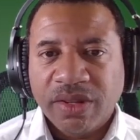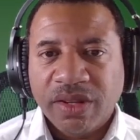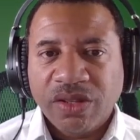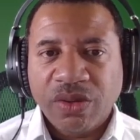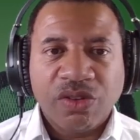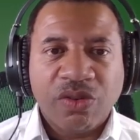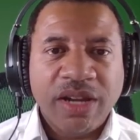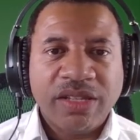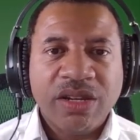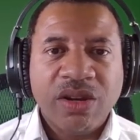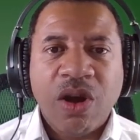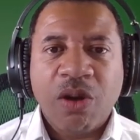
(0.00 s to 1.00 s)
So it's great
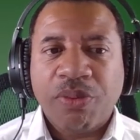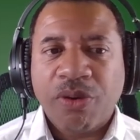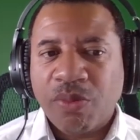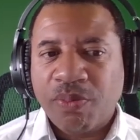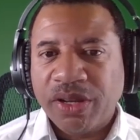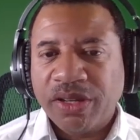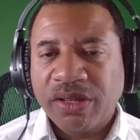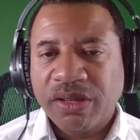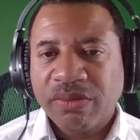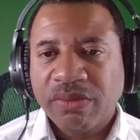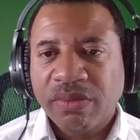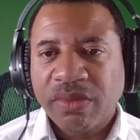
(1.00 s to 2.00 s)
to know our purpose
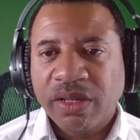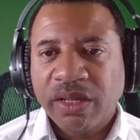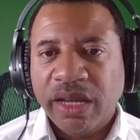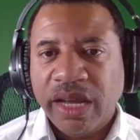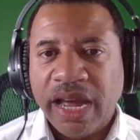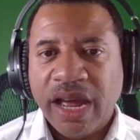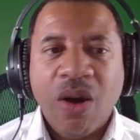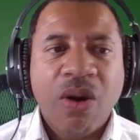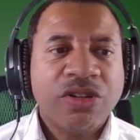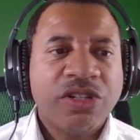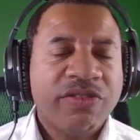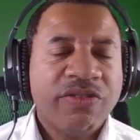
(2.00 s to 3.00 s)
and
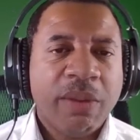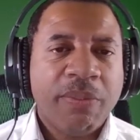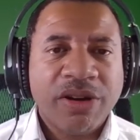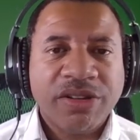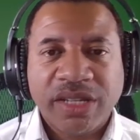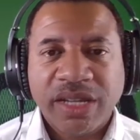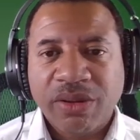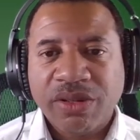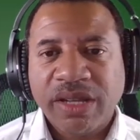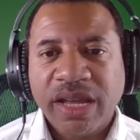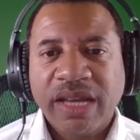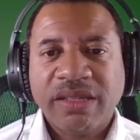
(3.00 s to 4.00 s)
all to develop our skill
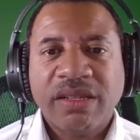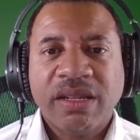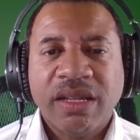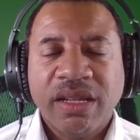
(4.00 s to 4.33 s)
sets,